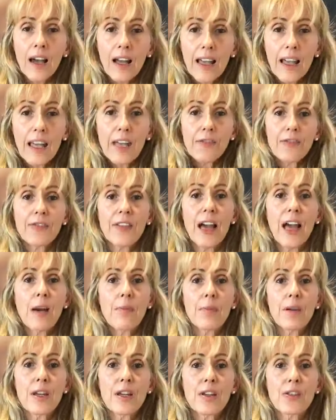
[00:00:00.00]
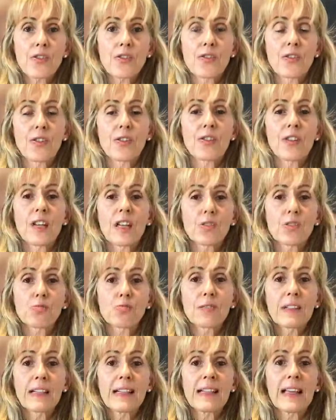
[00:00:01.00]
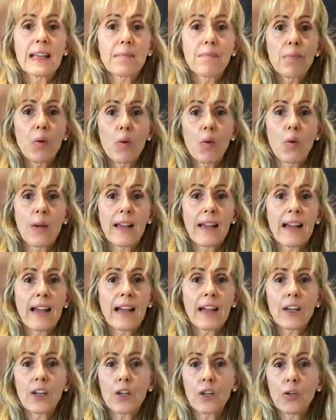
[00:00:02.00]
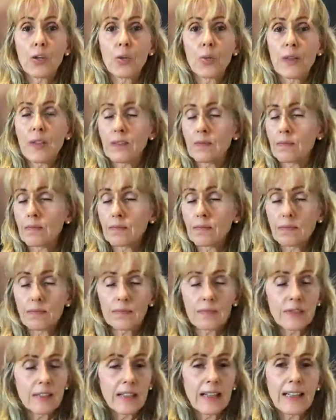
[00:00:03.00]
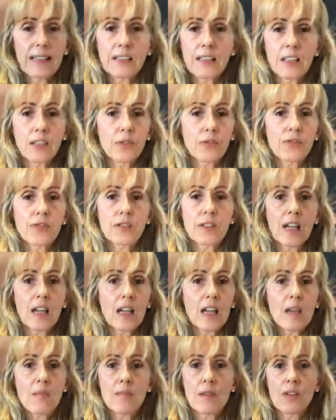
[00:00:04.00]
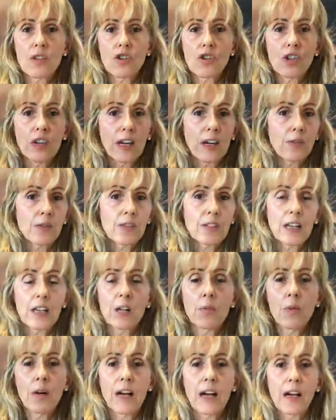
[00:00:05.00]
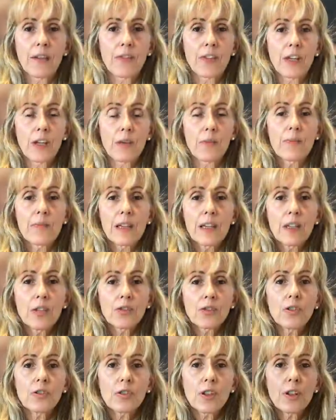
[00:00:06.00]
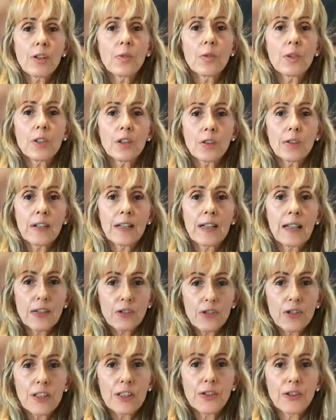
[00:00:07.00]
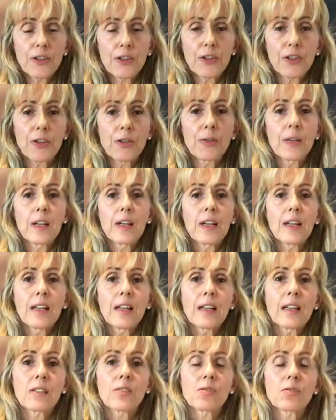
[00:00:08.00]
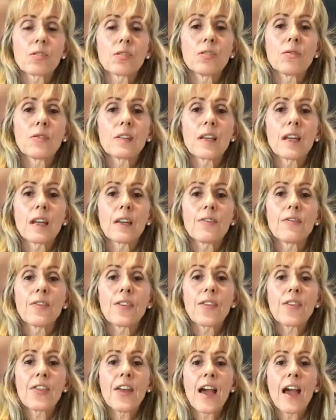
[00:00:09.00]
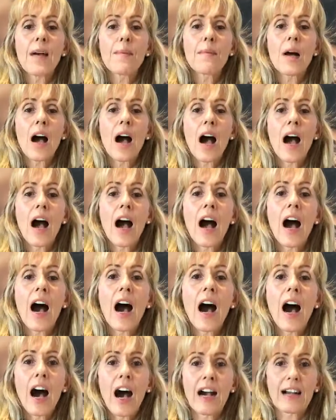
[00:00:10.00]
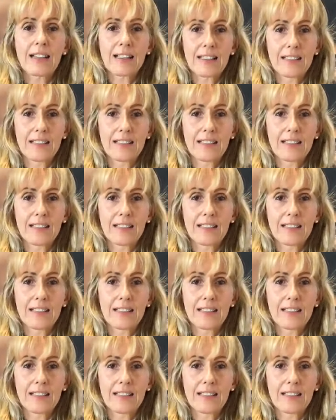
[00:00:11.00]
If that person is really bawling at you and letting off steam and shouting and what have you, do you know what you can actually do is to give them a hug?